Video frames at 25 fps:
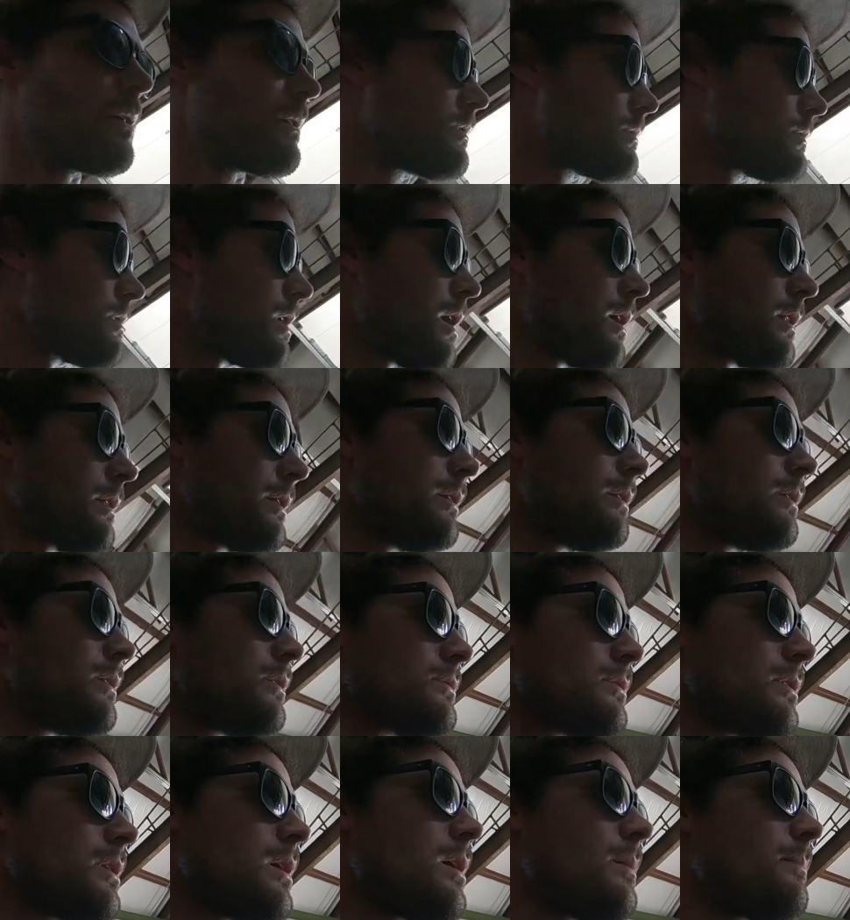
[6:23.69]
So I'll clean those
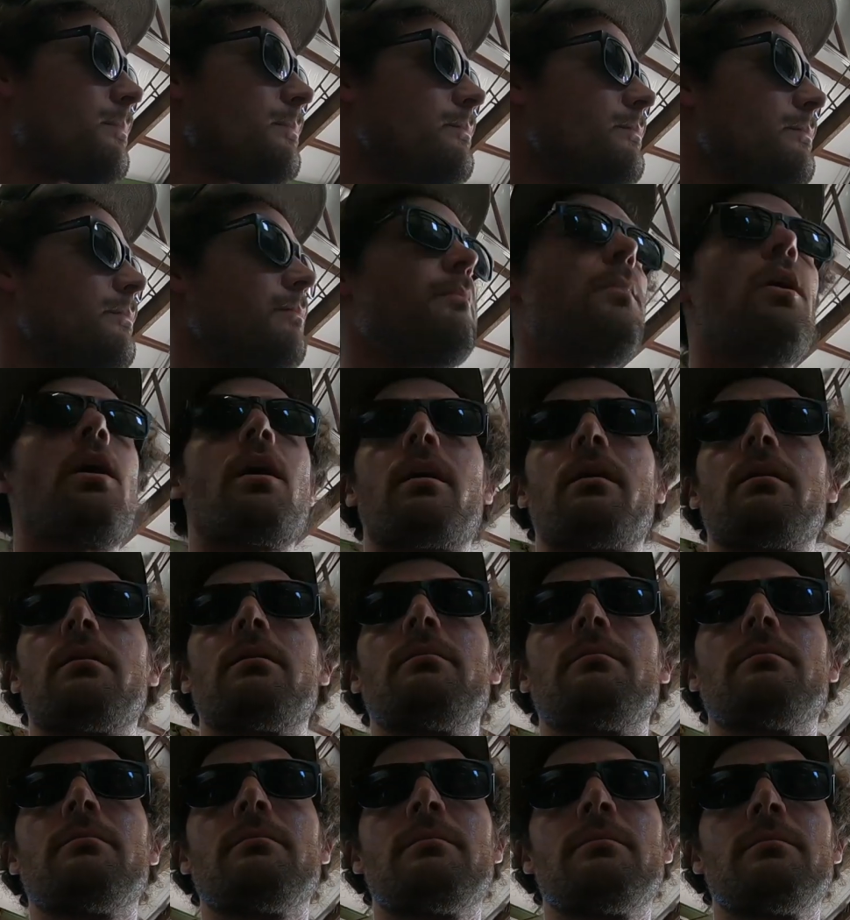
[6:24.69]
up, mark
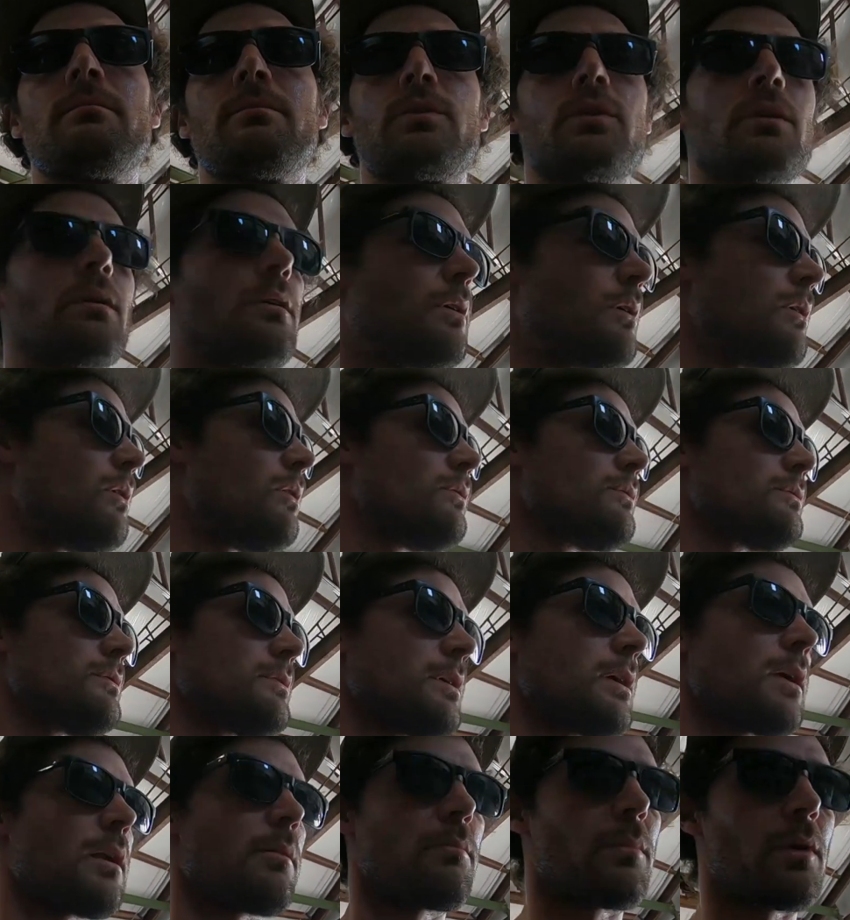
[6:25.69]
them, drill holes, and
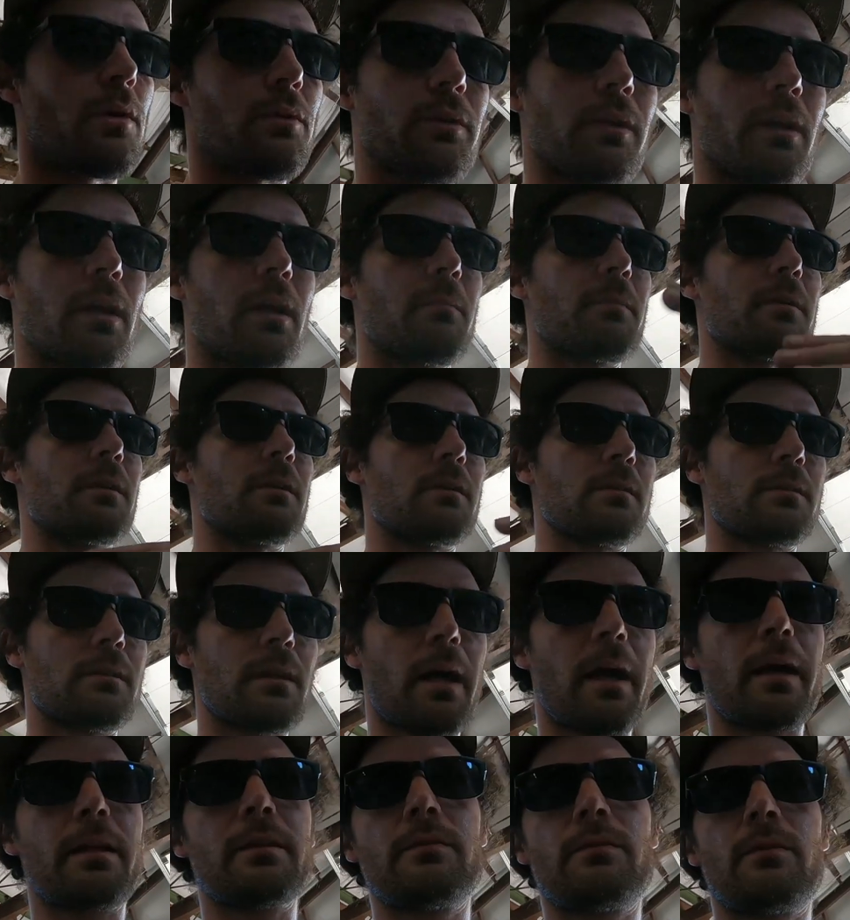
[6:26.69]
get them bolted up to the
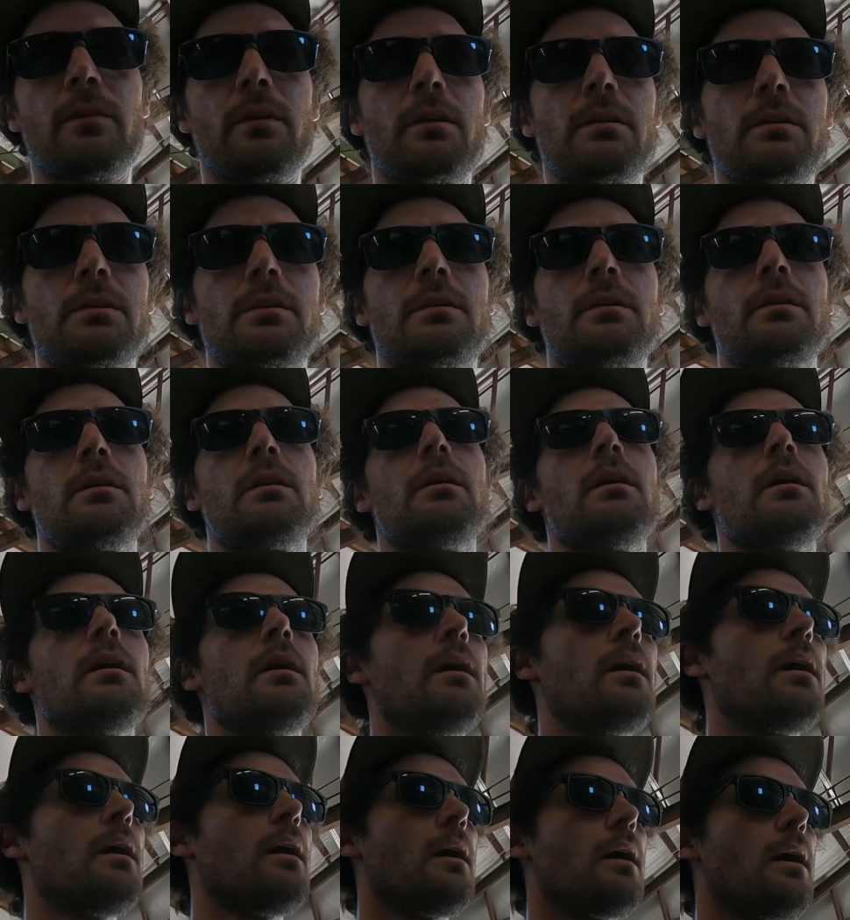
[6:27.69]
sides first,
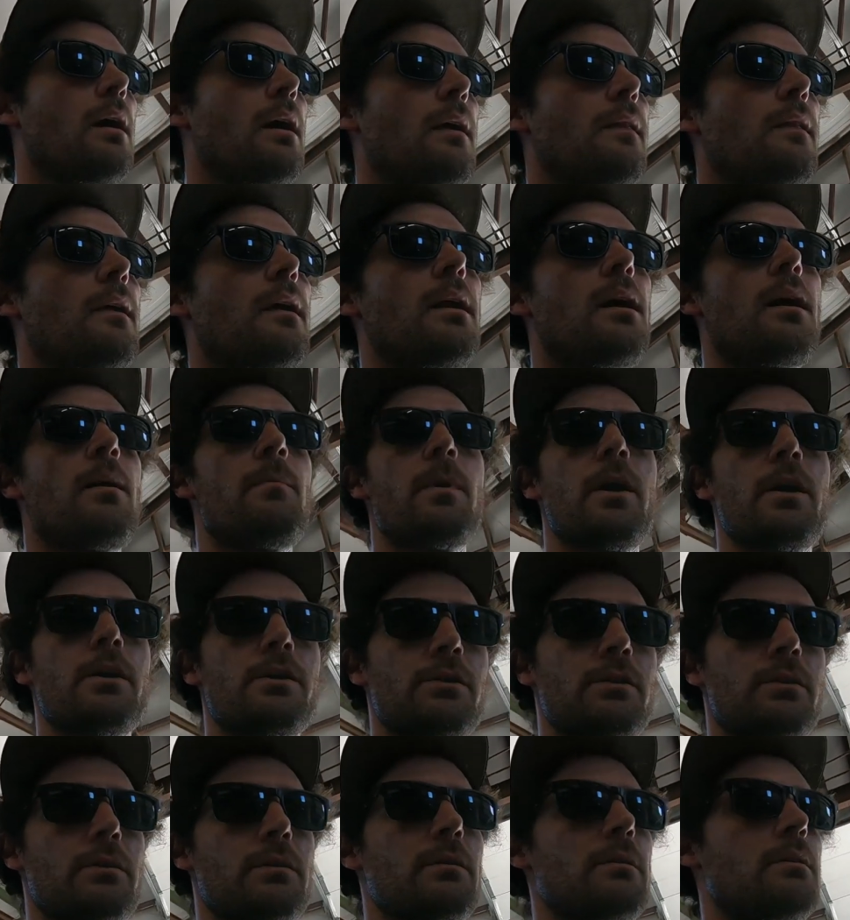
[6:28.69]
and then I'll
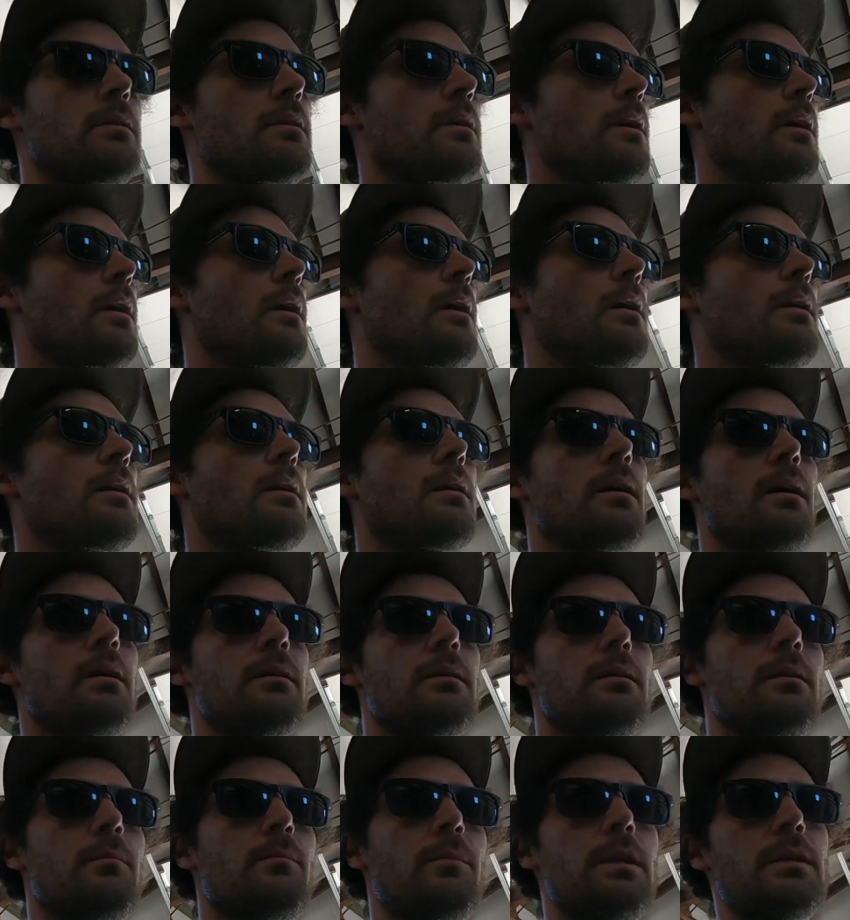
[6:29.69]
measure and cut
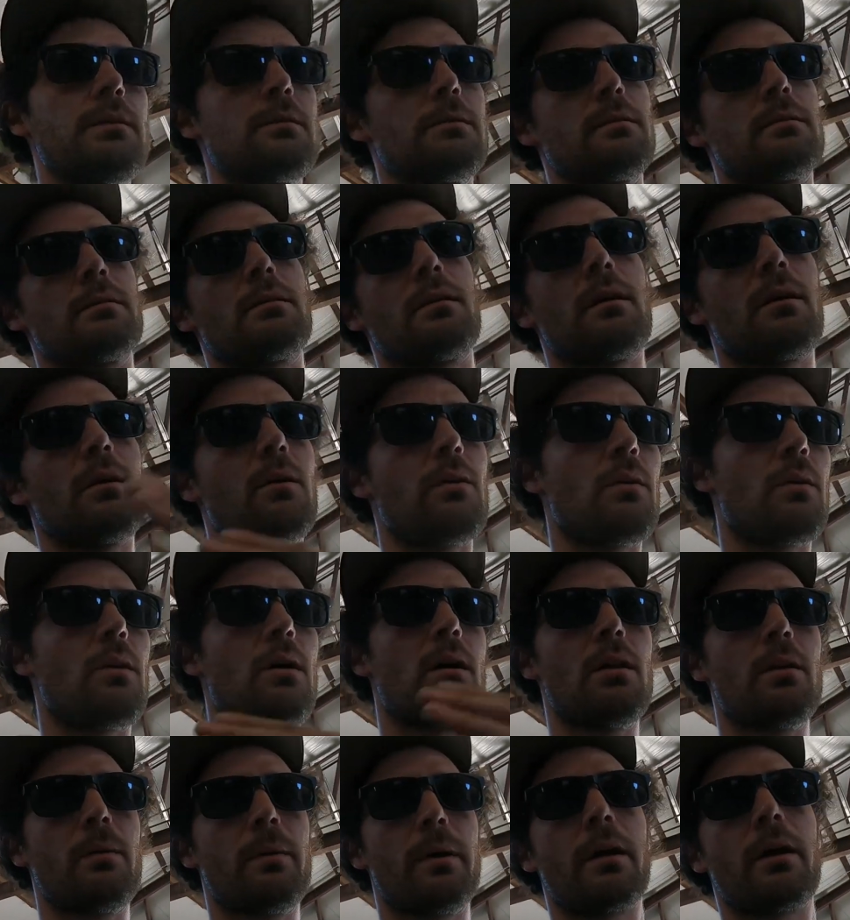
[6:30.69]
the piece that's gonna go
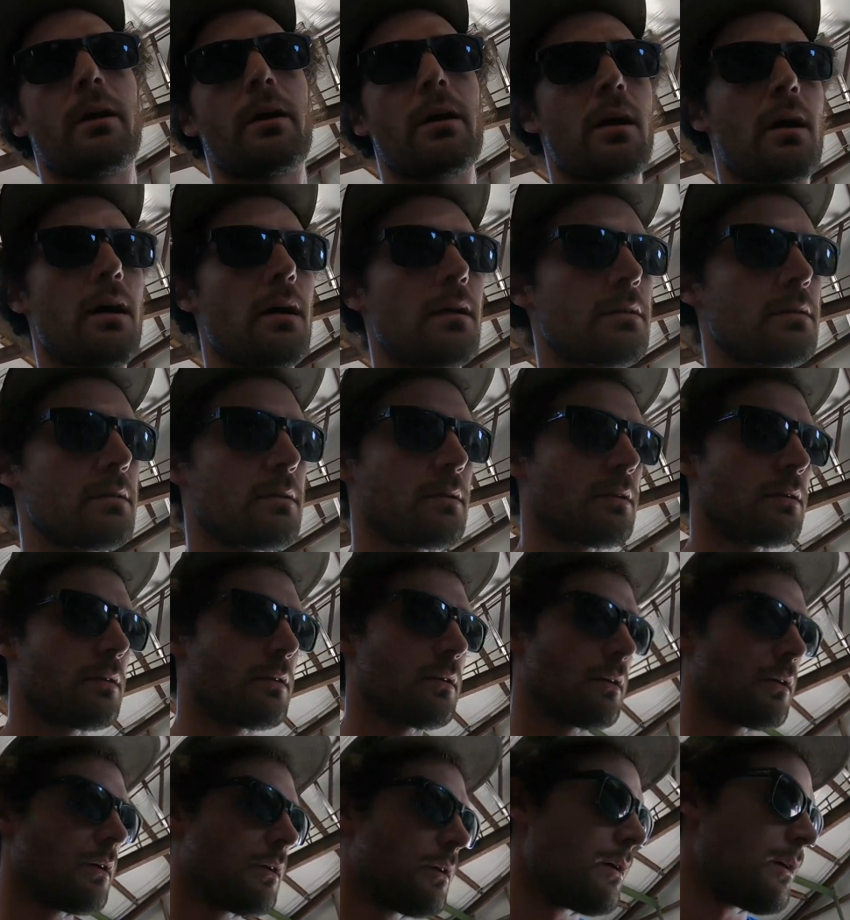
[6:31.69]
all the way across
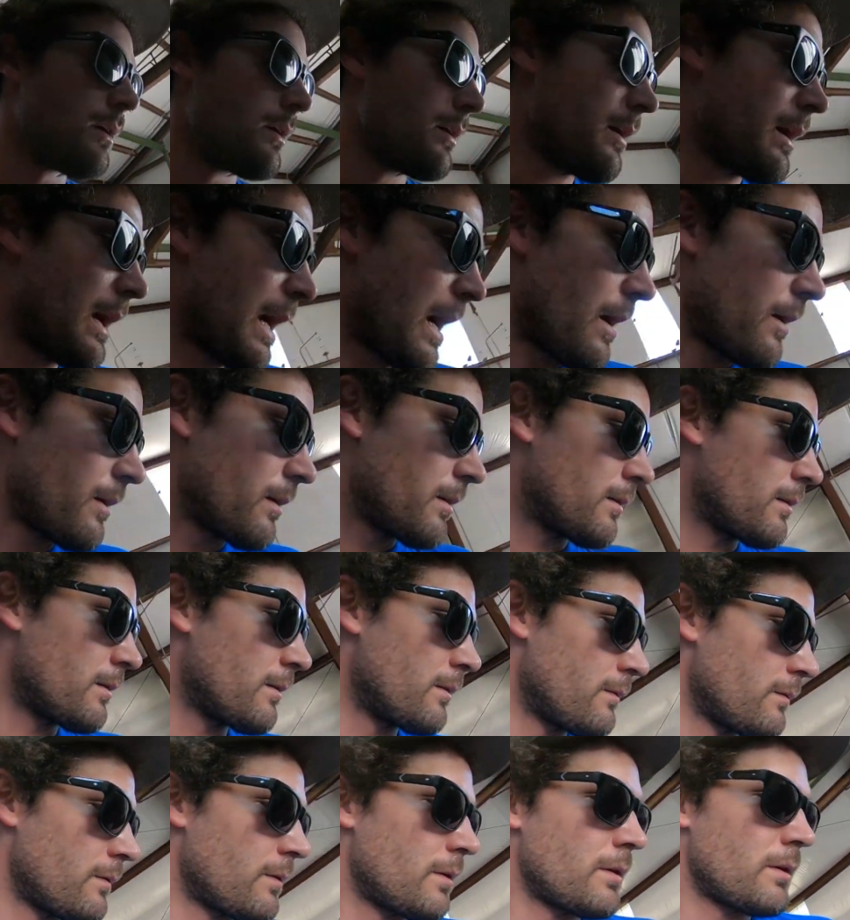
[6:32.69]
out
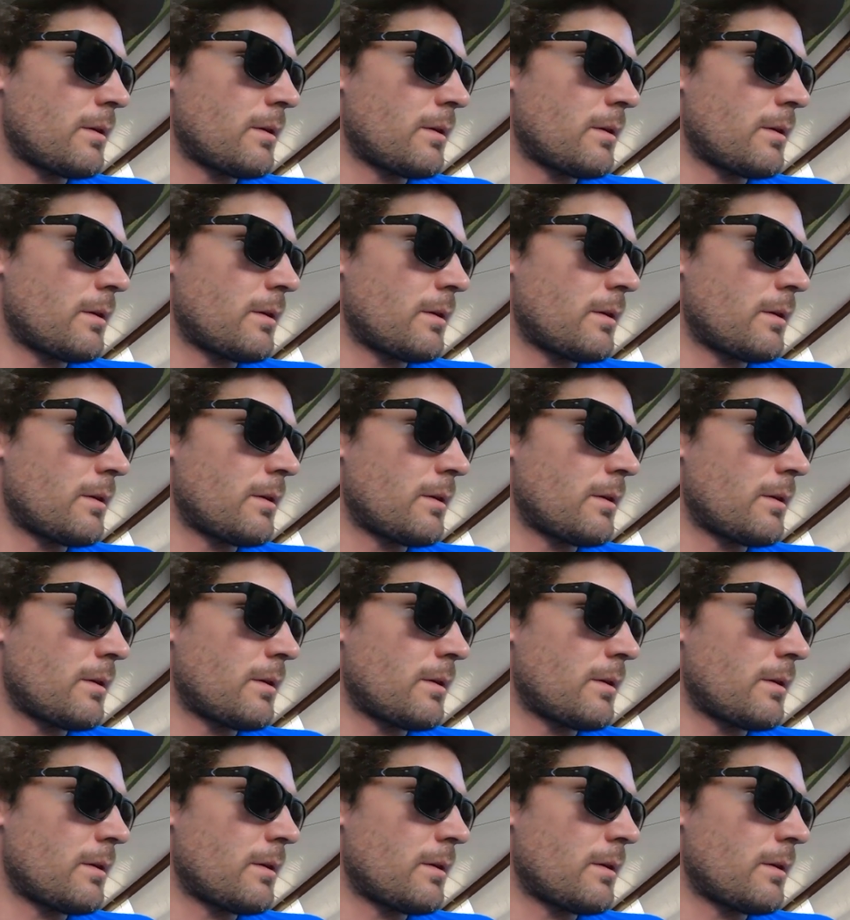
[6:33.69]
of